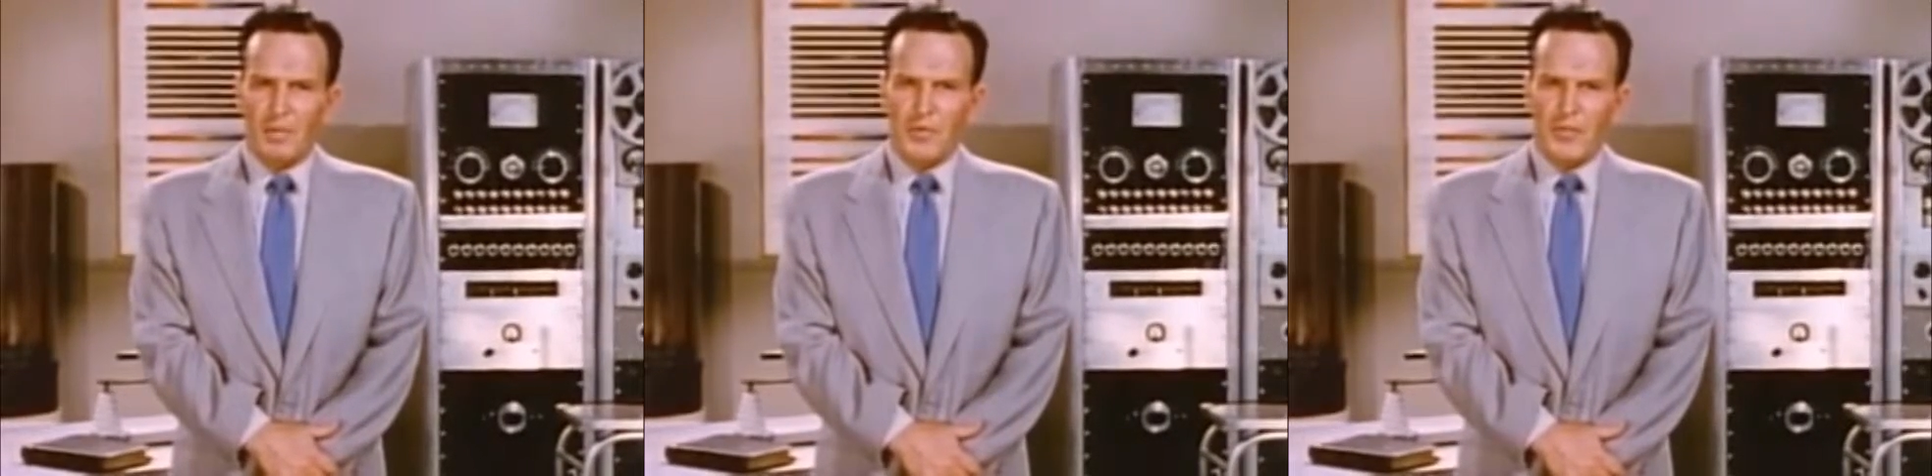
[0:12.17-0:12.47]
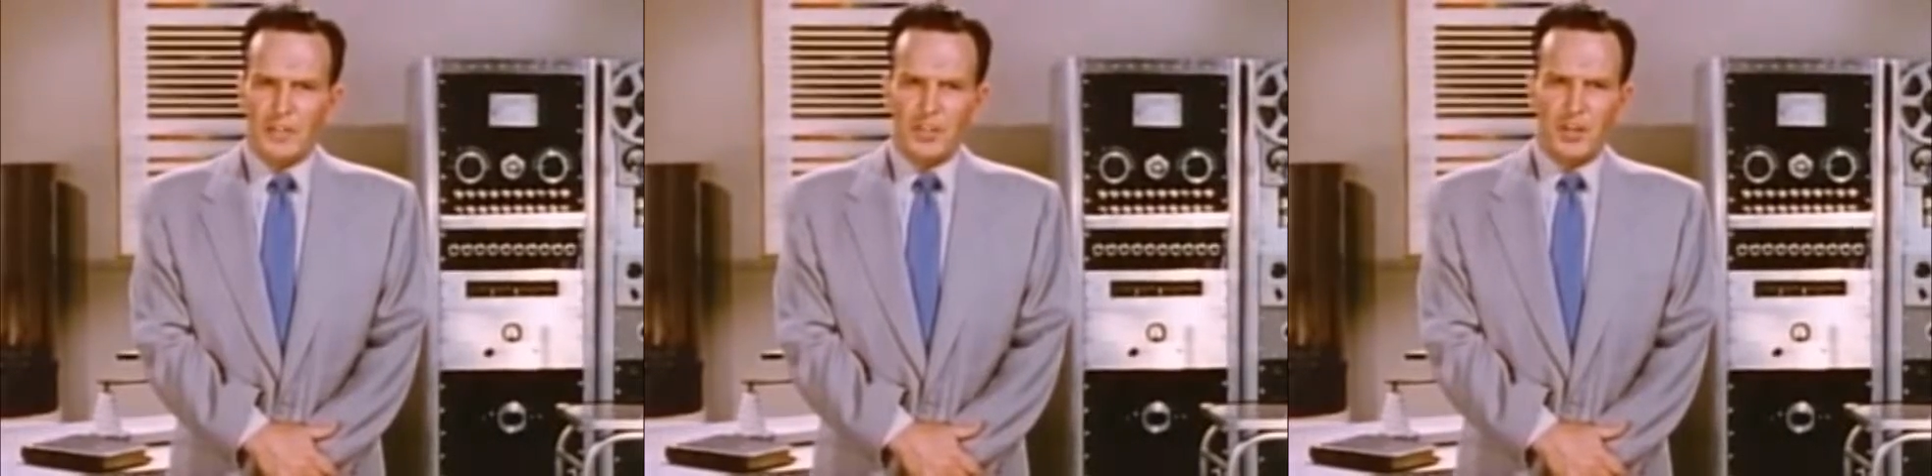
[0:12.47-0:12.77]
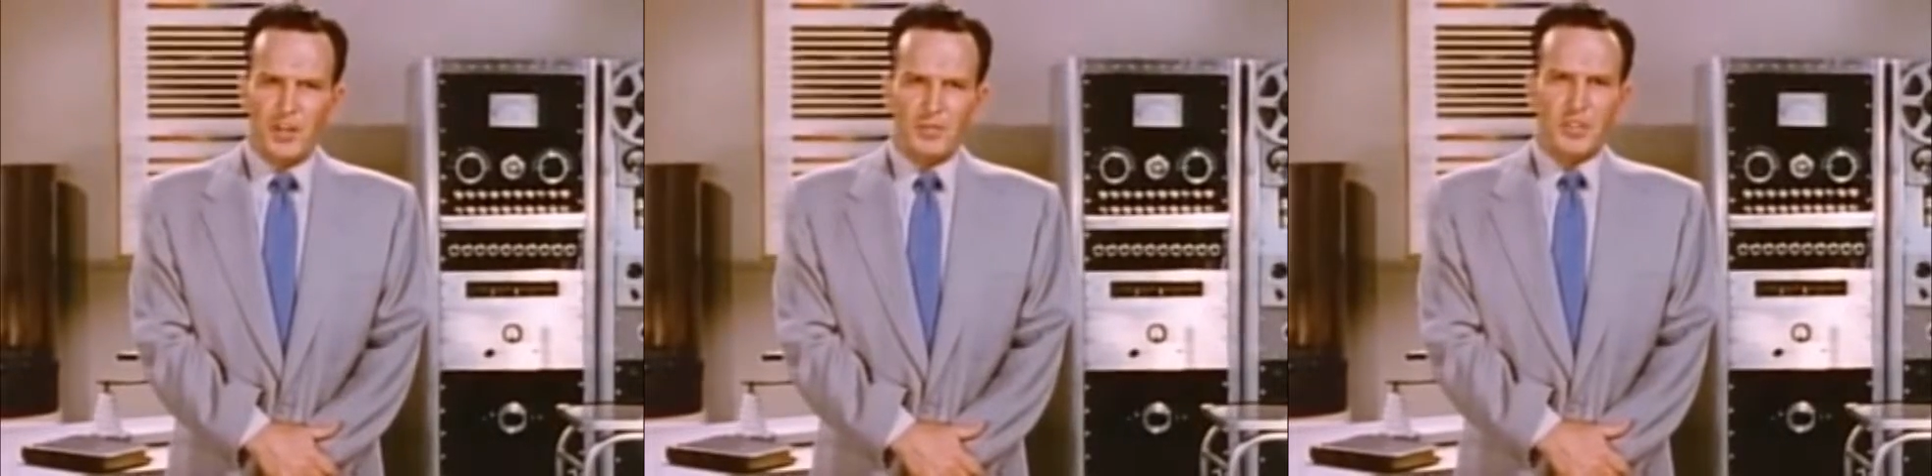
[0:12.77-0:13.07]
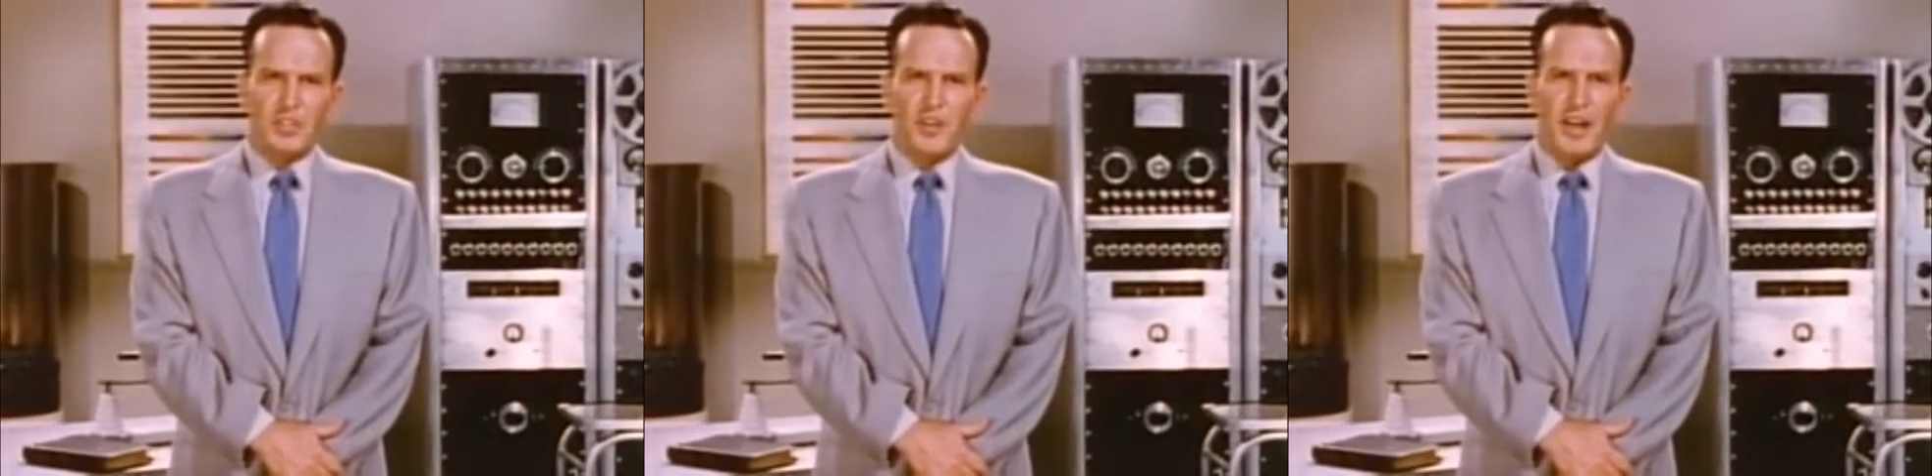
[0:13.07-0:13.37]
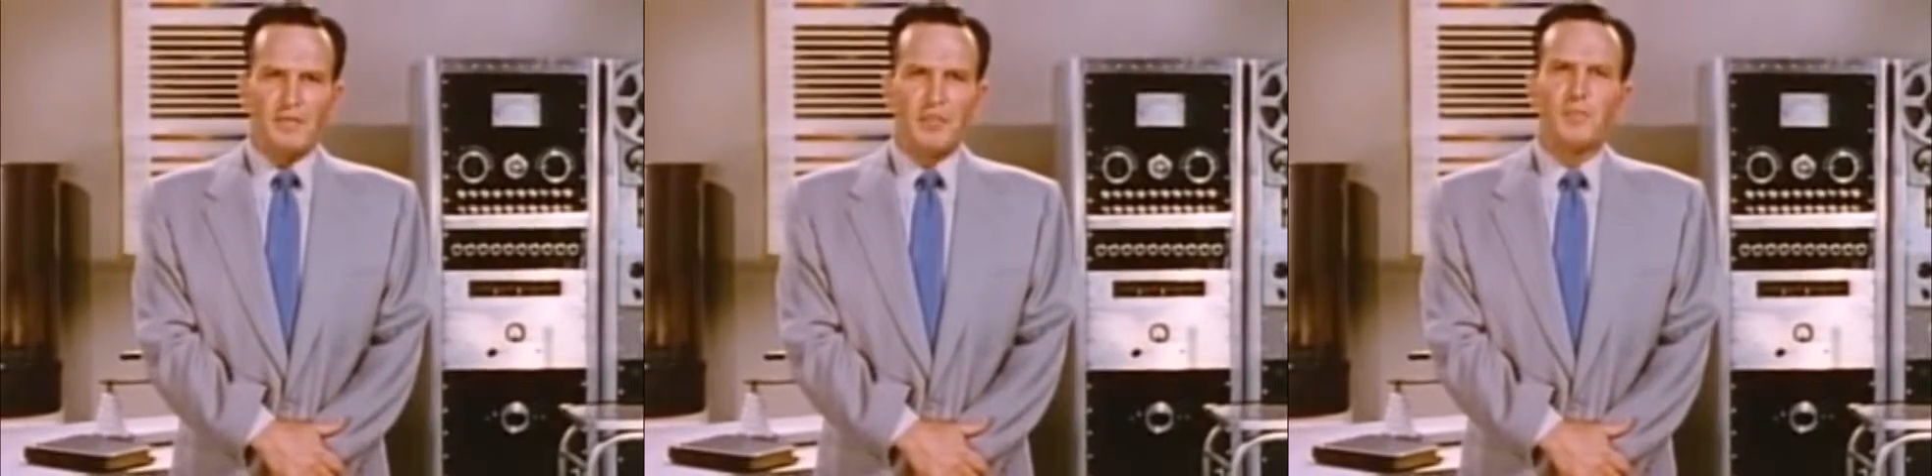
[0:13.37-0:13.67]
but these terms
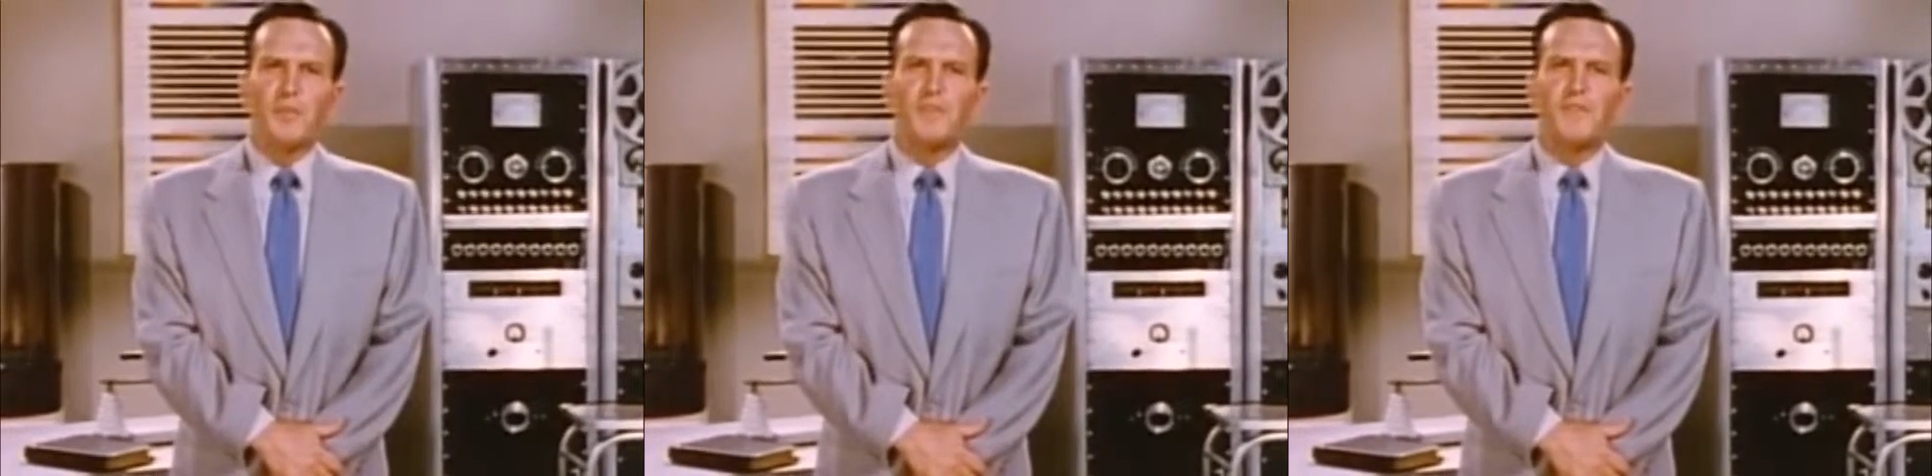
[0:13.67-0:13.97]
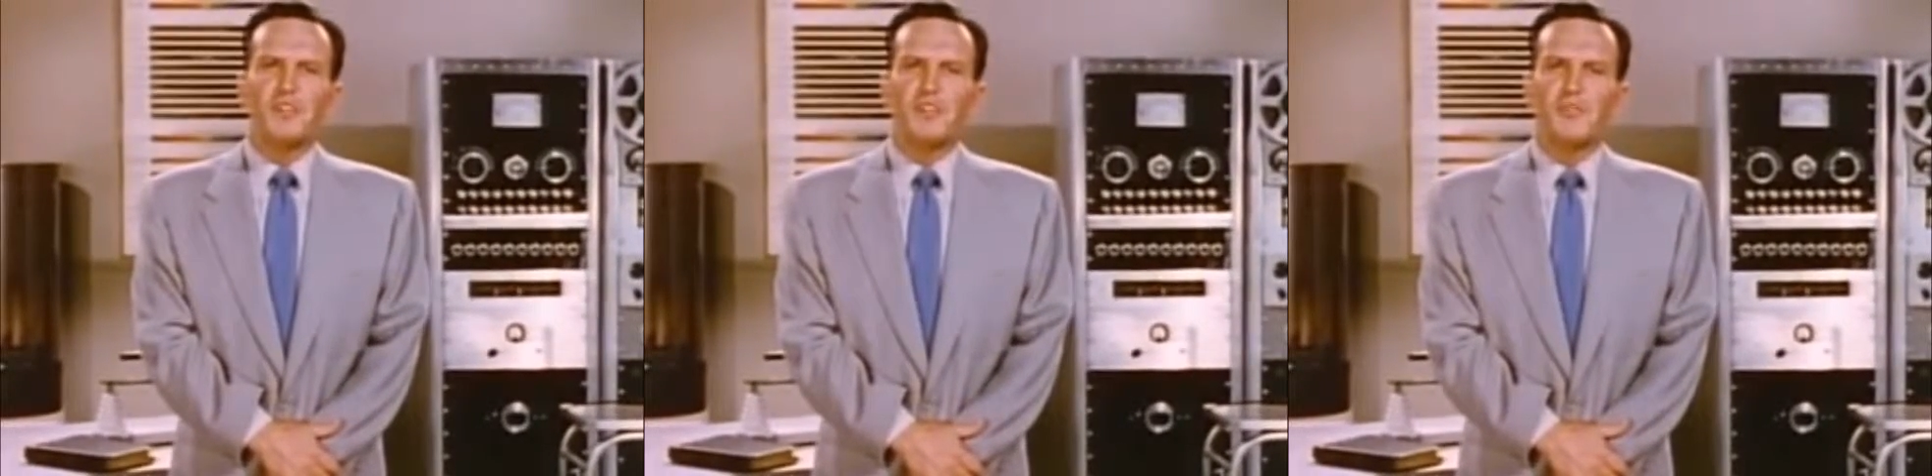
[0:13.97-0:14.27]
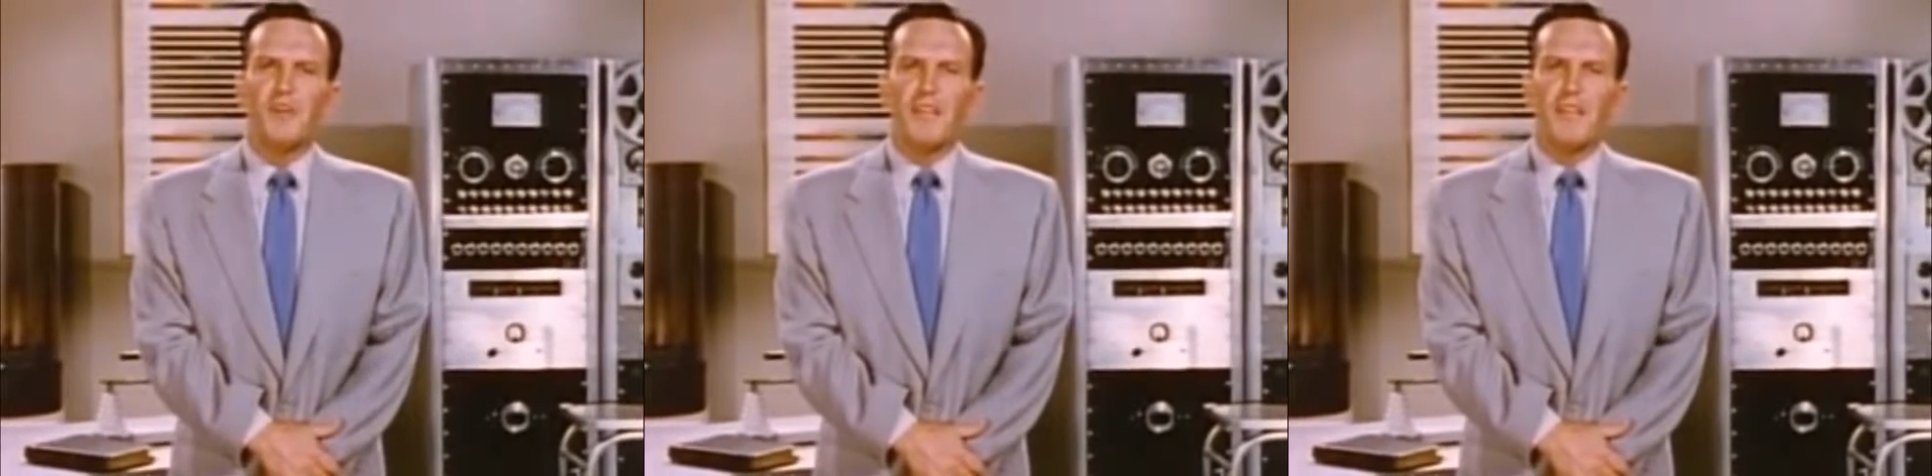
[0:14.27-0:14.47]
describe superficial